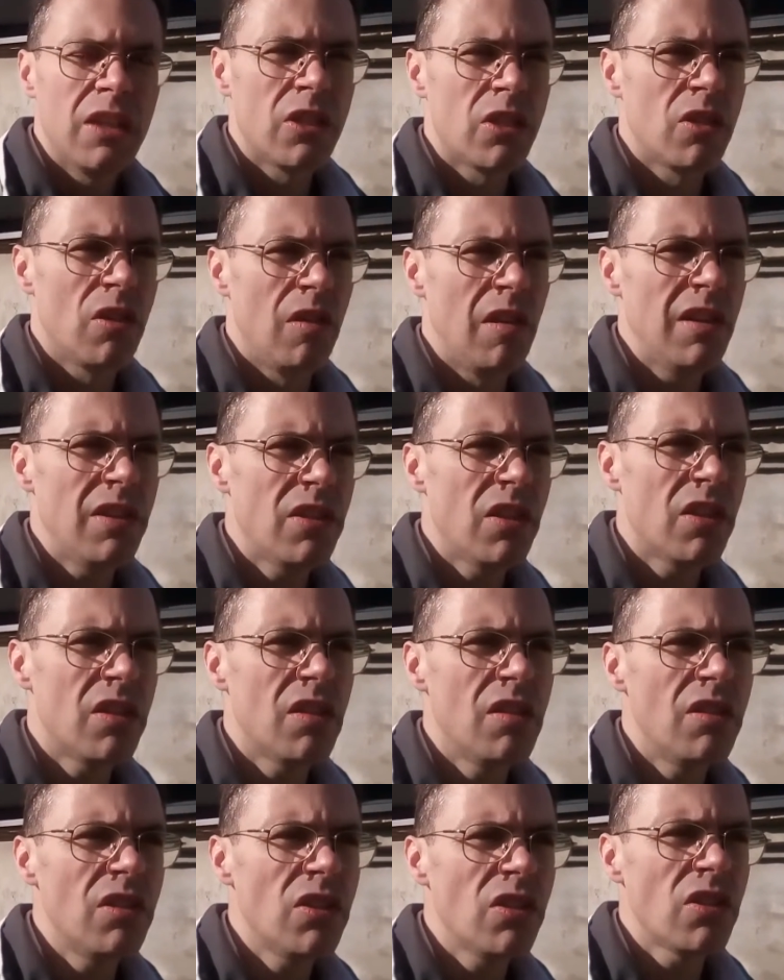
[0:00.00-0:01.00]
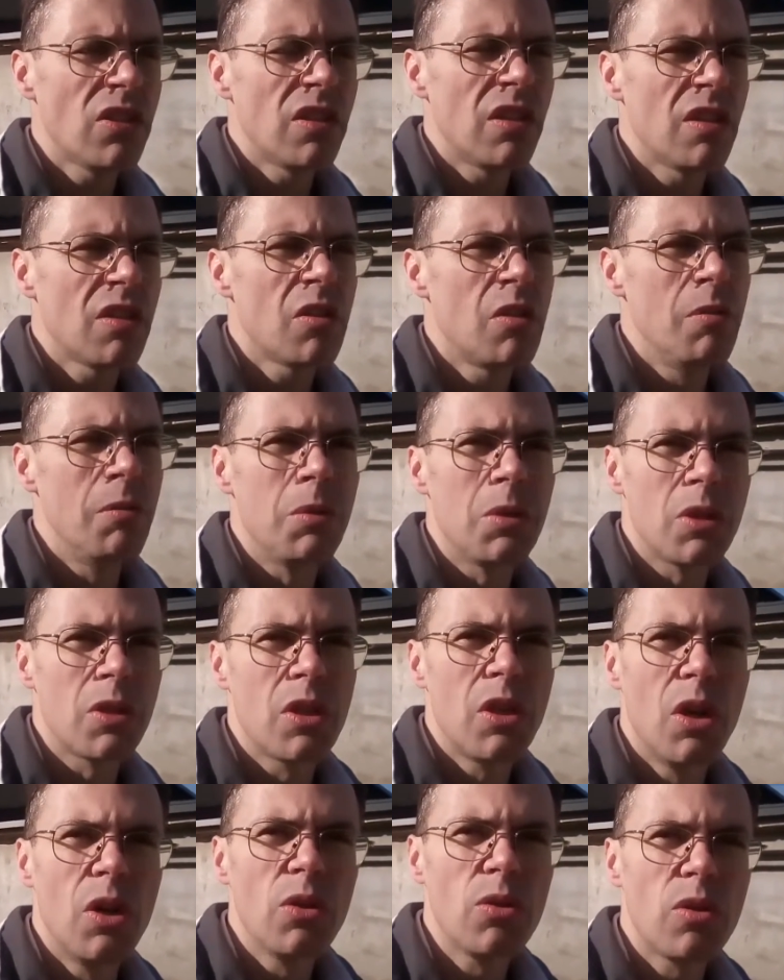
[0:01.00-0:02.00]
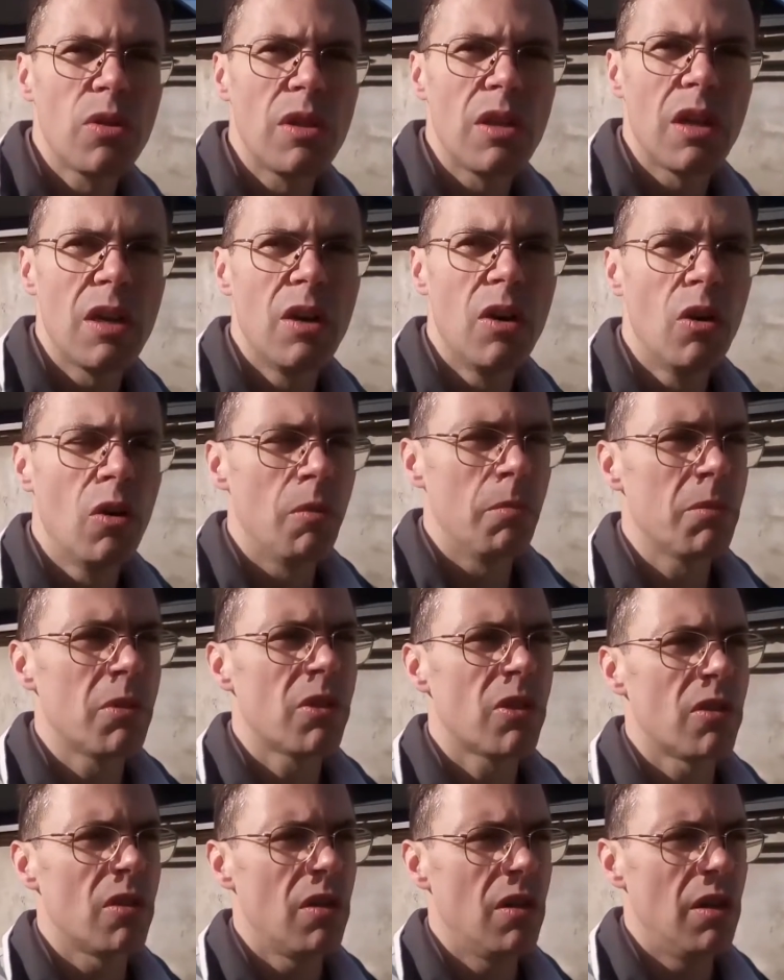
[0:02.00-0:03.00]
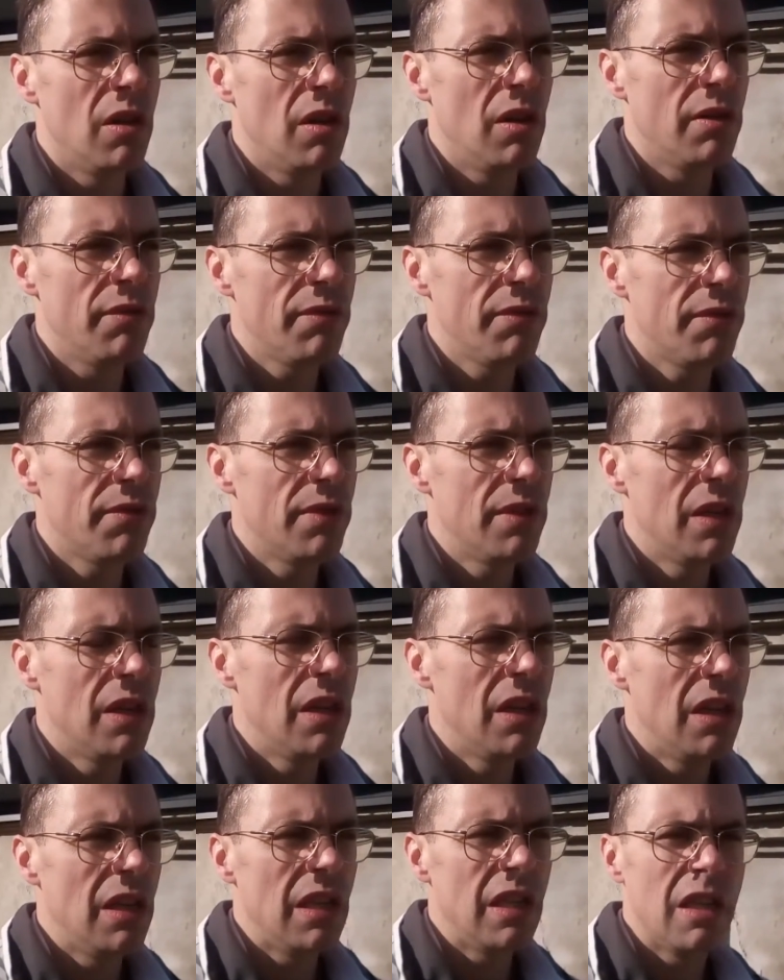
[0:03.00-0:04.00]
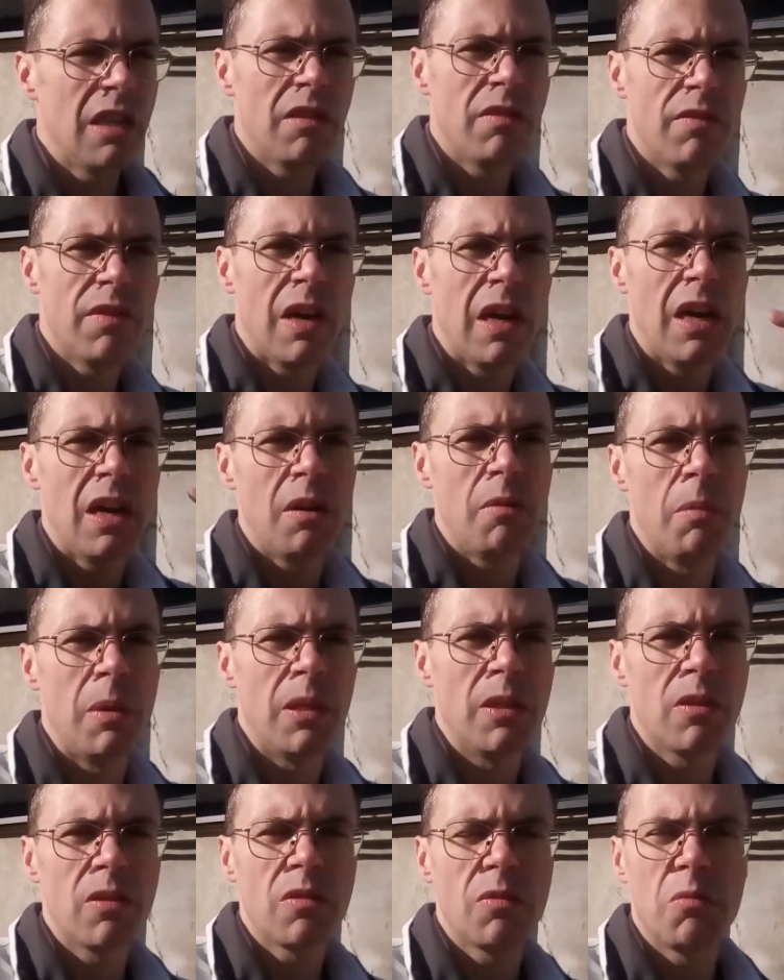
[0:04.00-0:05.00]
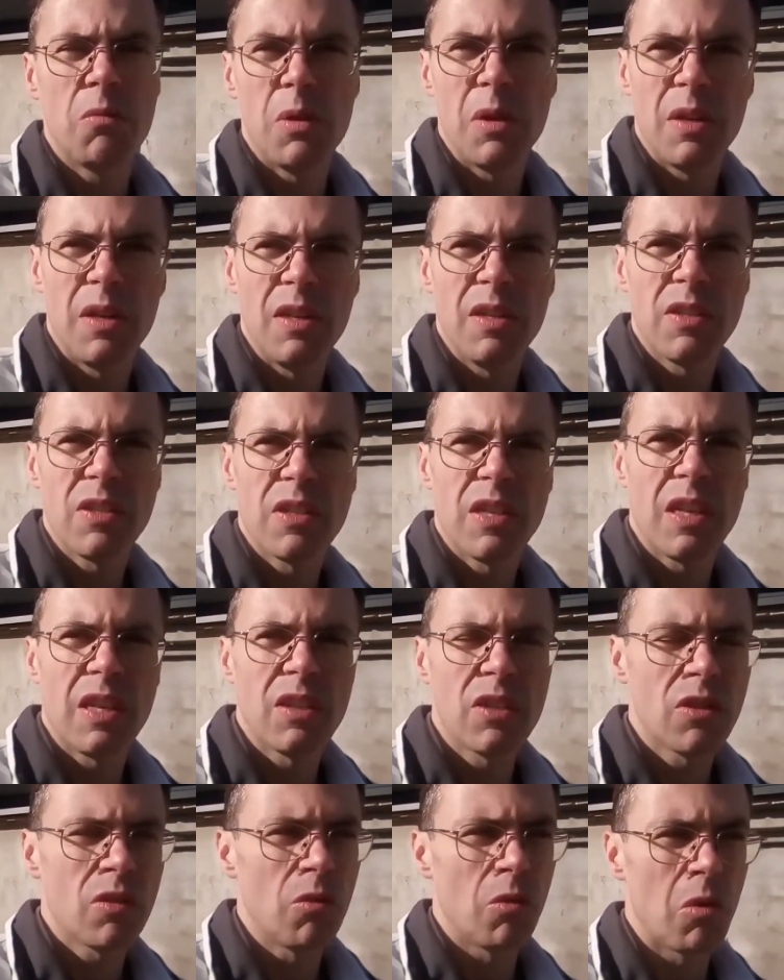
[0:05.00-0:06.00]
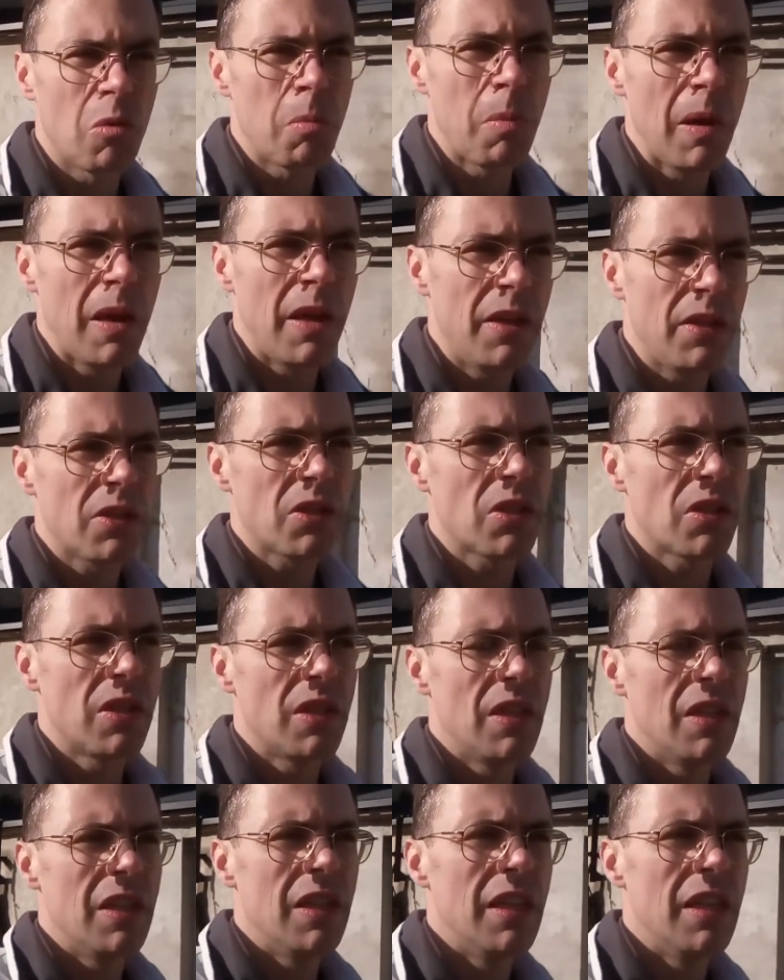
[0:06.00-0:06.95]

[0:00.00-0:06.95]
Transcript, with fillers: solicitors who would go to the homes of an environment where these things took place